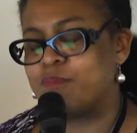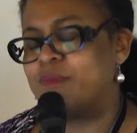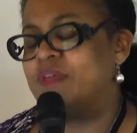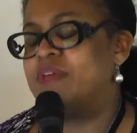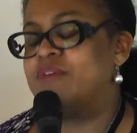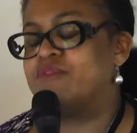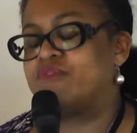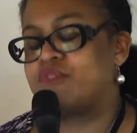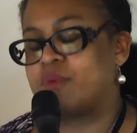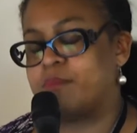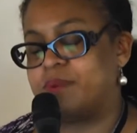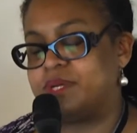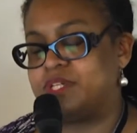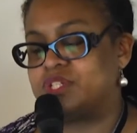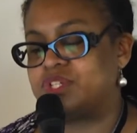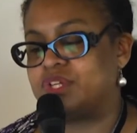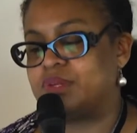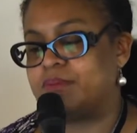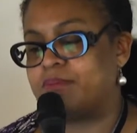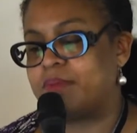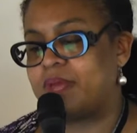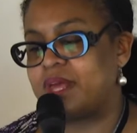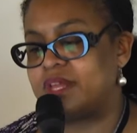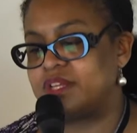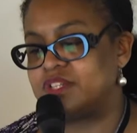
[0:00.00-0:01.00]

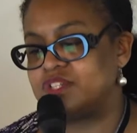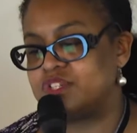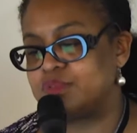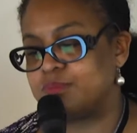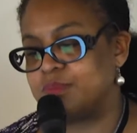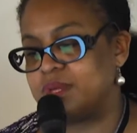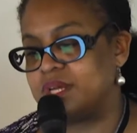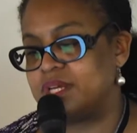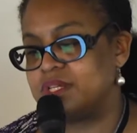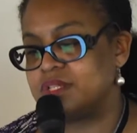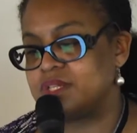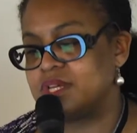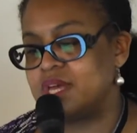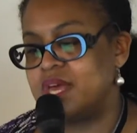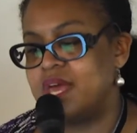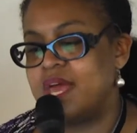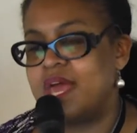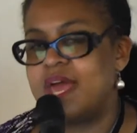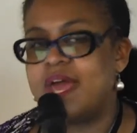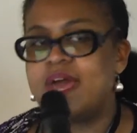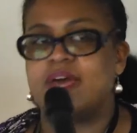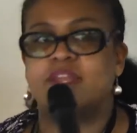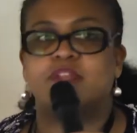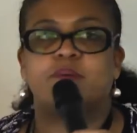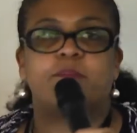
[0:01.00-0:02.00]
information management
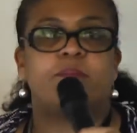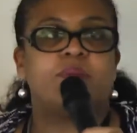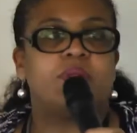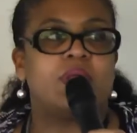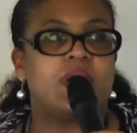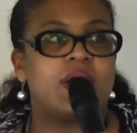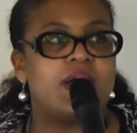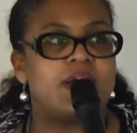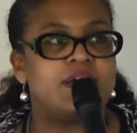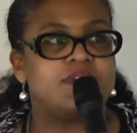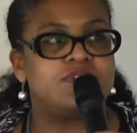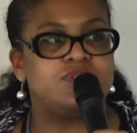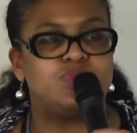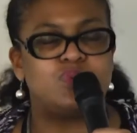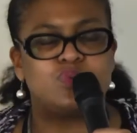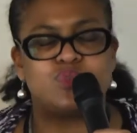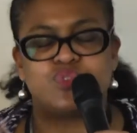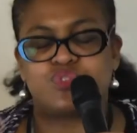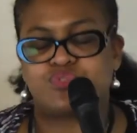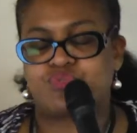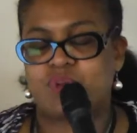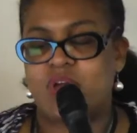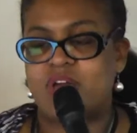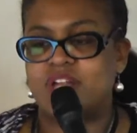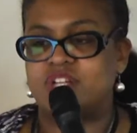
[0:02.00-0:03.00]
and applying new
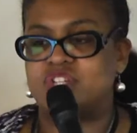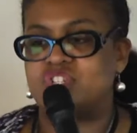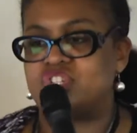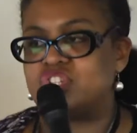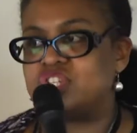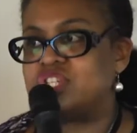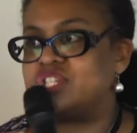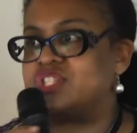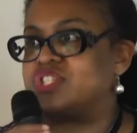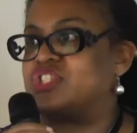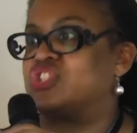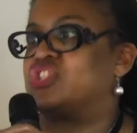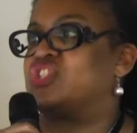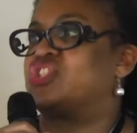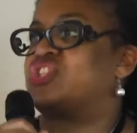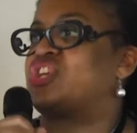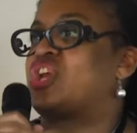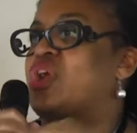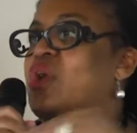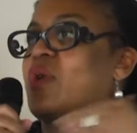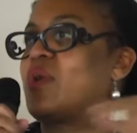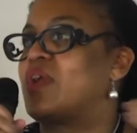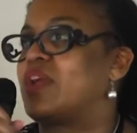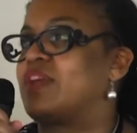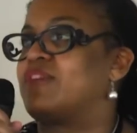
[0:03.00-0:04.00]
strategies and
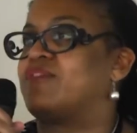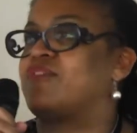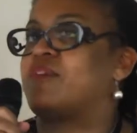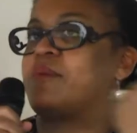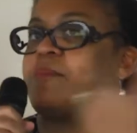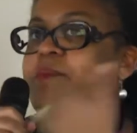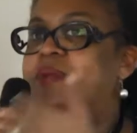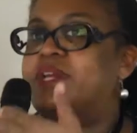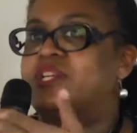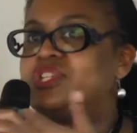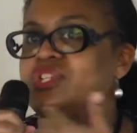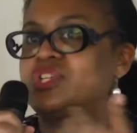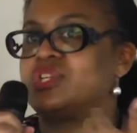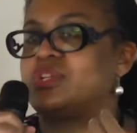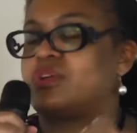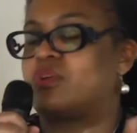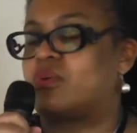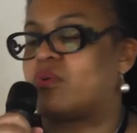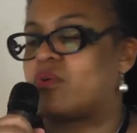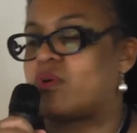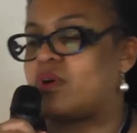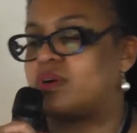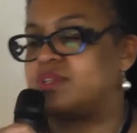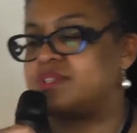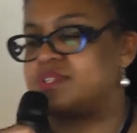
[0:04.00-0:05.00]
sharing information
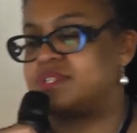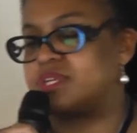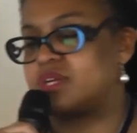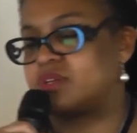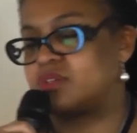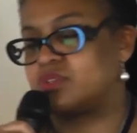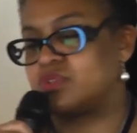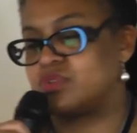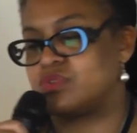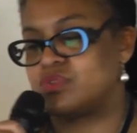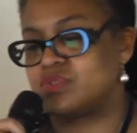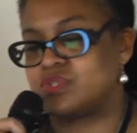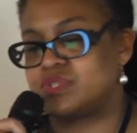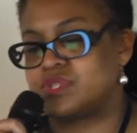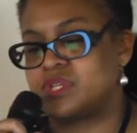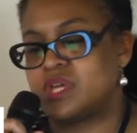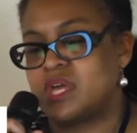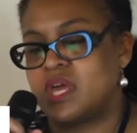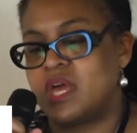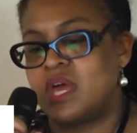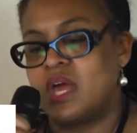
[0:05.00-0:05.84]
across sectors,